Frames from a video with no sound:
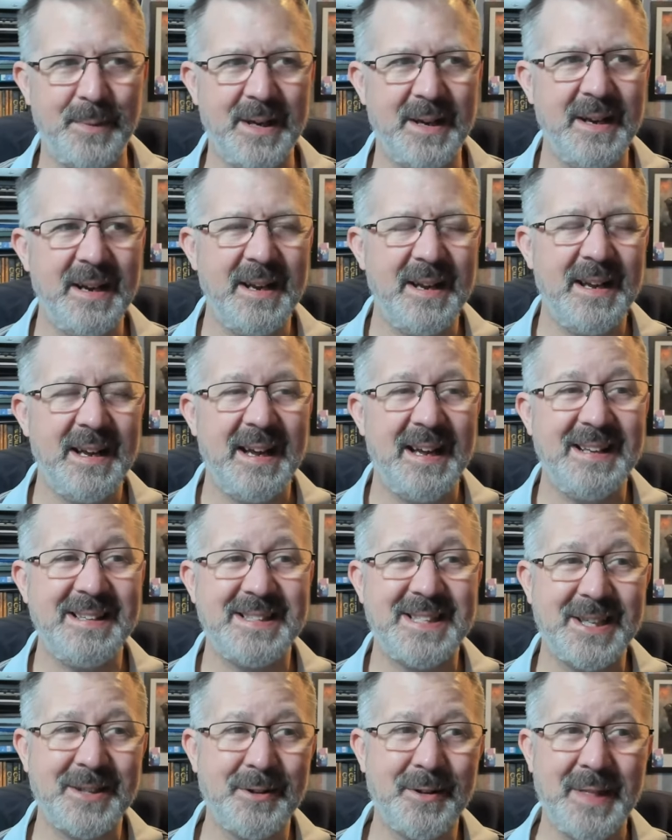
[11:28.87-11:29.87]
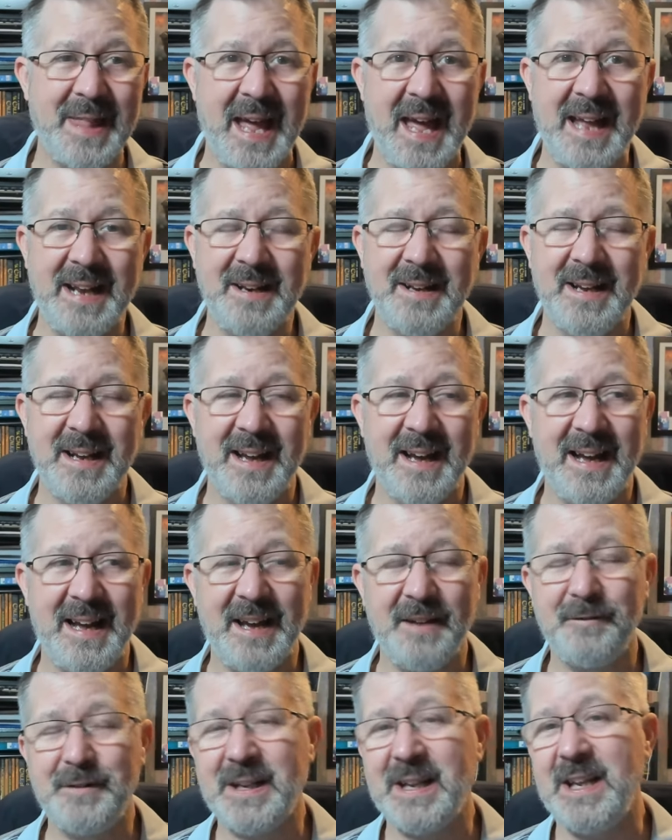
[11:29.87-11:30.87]
But until then, I
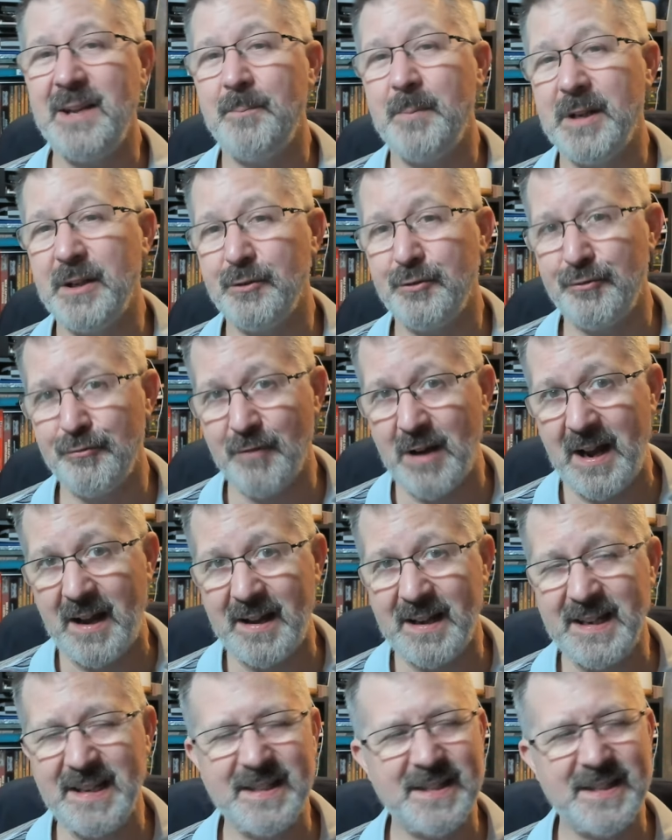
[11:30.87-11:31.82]
have to keep it dry.